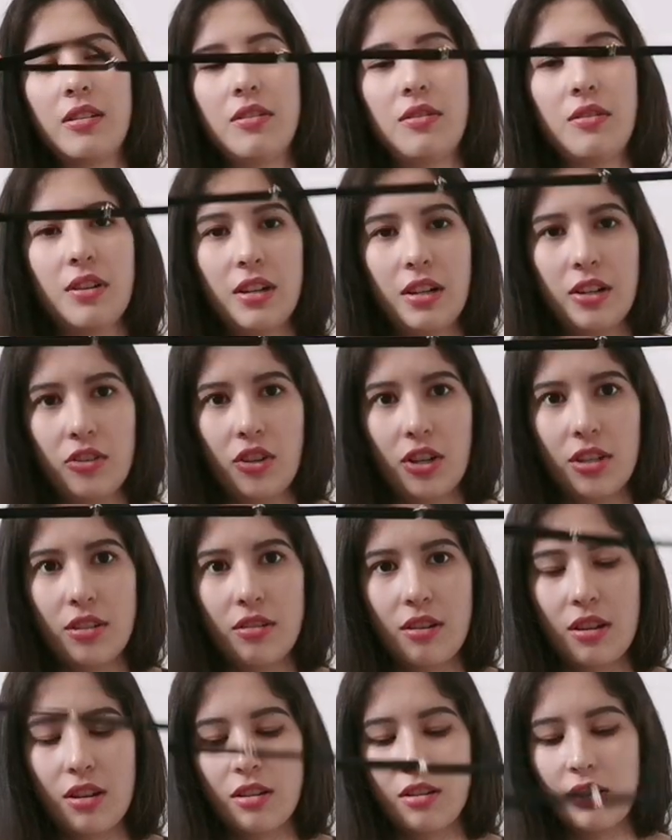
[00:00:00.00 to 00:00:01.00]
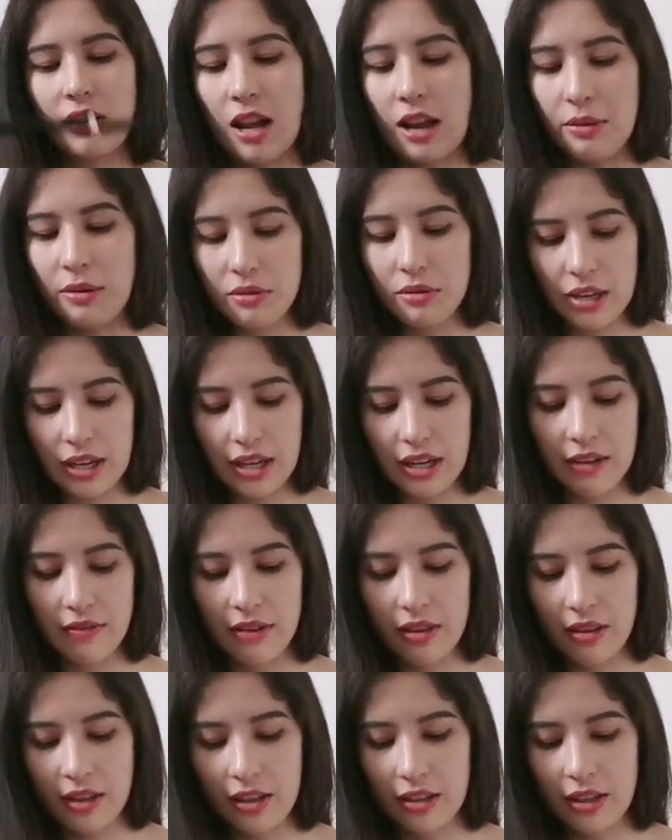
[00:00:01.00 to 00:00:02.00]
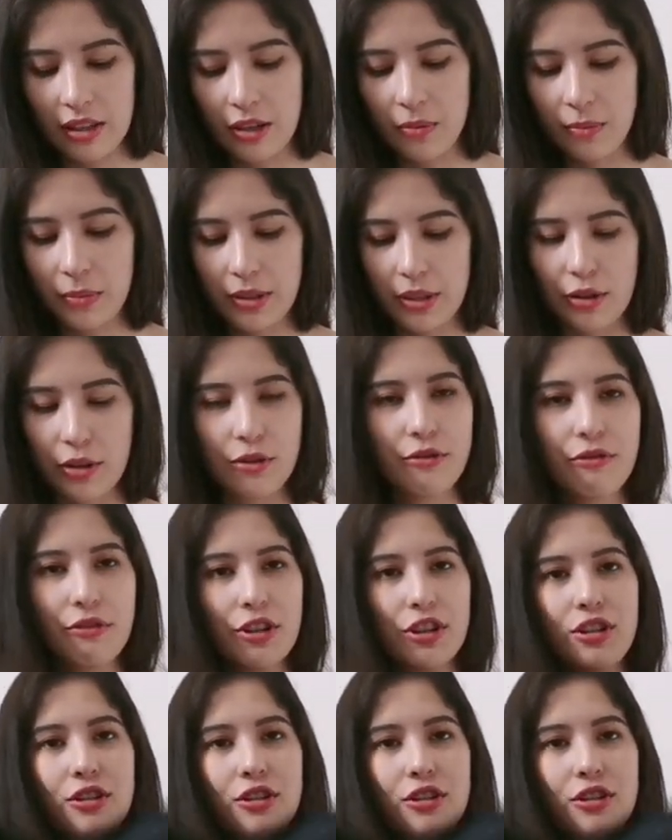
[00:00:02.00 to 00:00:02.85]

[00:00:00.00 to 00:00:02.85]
you can adjust it. I will link everything down below for